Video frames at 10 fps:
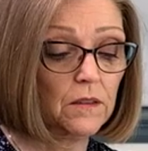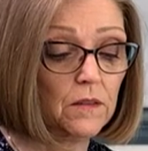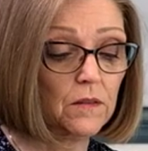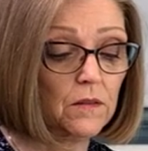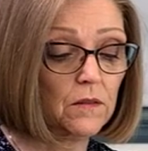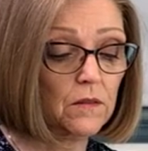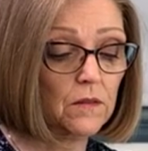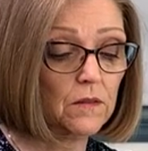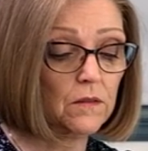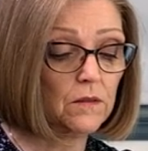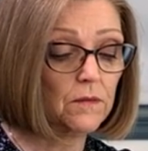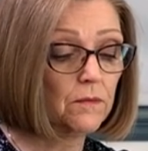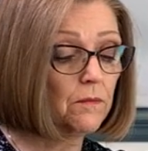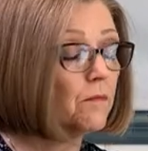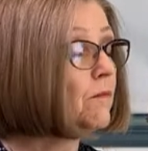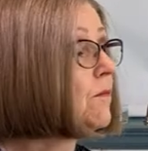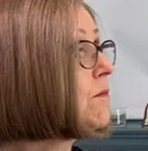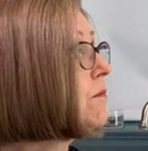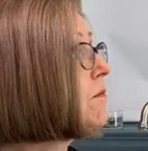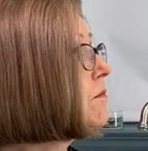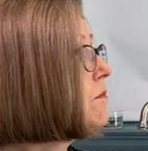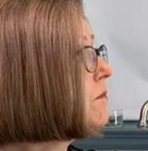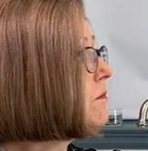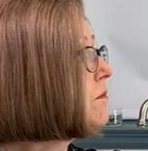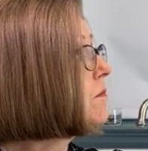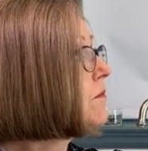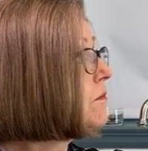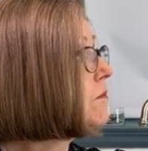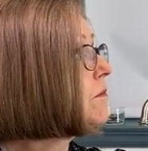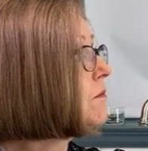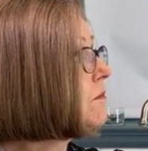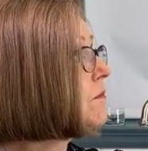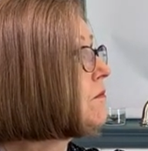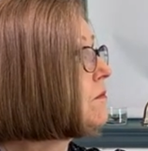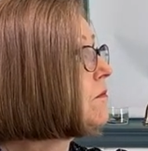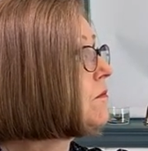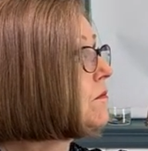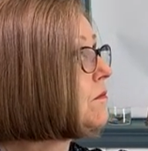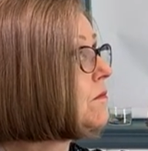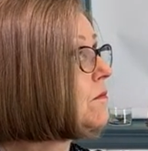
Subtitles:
This person isn't speaking.